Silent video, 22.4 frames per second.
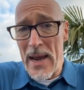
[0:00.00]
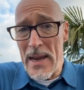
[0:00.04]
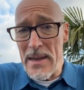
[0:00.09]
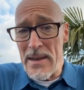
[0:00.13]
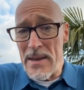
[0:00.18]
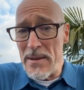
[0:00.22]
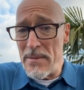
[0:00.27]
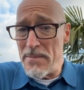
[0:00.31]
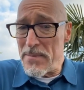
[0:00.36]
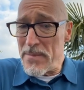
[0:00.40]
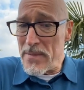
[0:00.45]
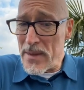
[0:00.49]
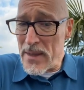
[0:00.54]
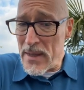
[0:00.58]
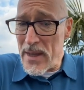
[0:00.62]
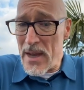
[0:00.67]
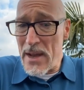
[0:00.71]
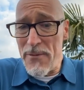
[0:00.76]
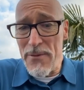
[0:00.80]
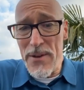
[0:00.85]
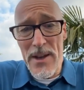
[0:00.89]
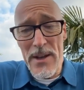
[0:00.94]
and
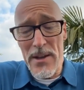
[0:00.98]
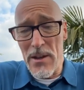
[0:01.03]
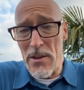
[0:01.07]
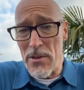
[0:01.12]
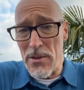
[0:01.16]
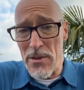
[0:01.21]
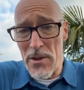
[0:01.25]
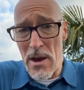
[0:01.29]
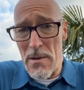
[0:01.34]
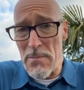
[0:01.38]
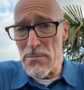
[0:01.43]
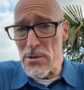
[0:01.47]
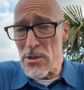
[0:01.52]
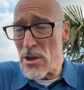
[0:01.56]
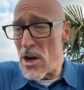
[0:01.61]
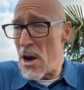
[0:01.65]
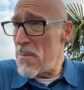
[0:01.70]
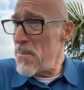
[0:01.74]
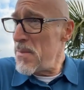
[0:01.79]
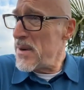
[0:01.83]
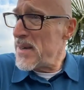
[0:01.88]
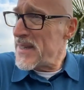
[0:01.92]
give it a
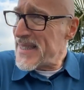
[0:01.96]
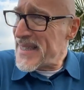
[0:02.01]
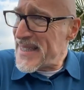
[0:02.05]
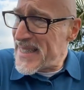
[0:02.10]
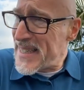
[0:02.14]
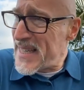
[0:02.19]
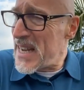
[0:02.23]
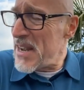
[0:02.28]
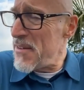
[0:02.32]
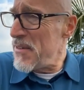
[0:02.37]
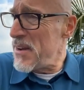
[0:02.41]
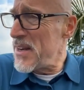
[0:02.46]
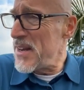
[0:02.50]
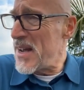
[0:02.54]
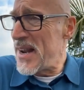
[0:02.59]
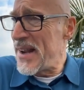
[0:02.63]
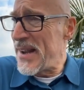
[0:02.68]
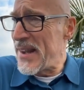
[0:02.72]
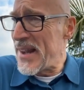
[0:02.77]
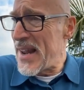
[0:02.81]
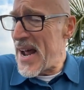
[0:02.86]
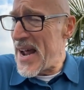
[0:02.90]
thumbs up, give
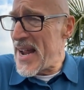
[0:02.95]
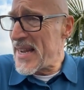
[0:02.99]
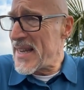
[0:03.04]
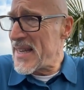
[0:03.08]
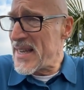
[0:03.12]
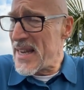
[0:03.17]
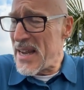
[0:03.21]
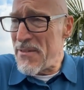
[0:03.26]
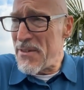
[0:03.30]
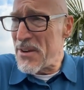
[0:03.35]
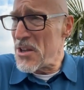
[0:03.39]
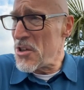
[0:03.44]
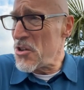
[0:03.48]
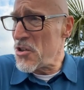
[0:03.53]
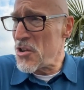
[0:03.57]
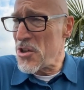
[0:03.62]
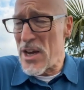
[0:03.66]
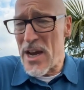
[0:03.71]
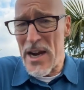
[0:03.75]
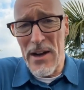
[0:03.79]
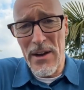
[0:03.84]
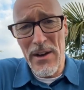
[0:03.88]
it a like, give it a
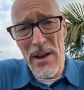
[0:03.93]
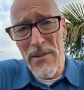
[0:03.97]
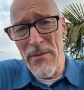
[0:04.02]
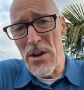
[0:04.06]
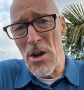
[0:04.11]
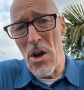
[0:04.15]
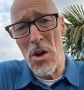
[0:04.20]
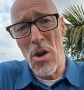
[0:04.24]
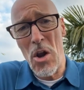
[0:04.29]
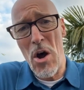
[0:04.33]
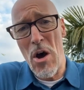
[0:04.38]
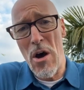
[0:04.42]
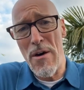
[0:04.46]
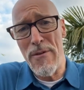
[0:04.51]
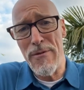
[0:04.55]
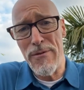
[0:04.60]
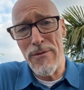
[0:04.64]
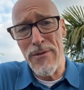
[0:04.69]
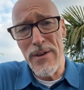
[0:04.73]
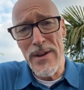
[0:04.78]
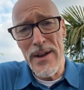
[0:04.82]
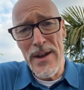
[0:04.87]
share, give it a
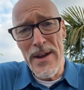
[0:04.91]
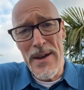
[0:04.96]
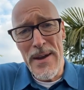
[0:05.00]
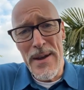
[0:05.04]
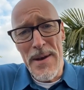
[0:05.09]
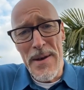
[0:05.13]
love,